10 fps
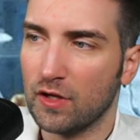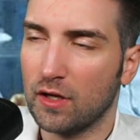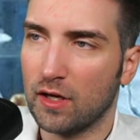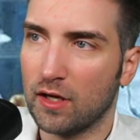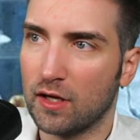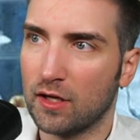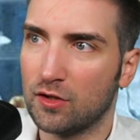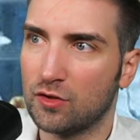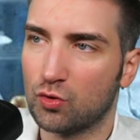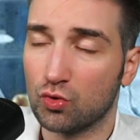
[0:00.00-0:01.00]

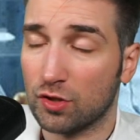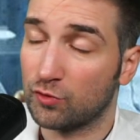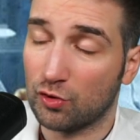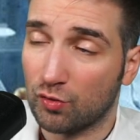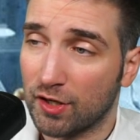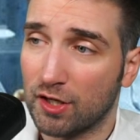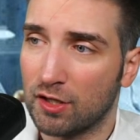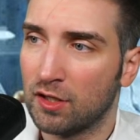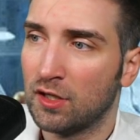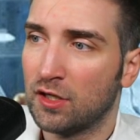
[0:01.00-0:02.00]
and to some
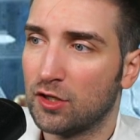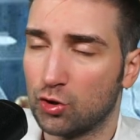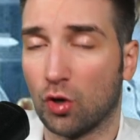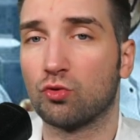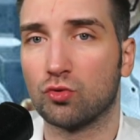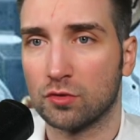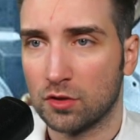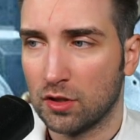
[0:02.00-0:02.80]
degree, Yoru,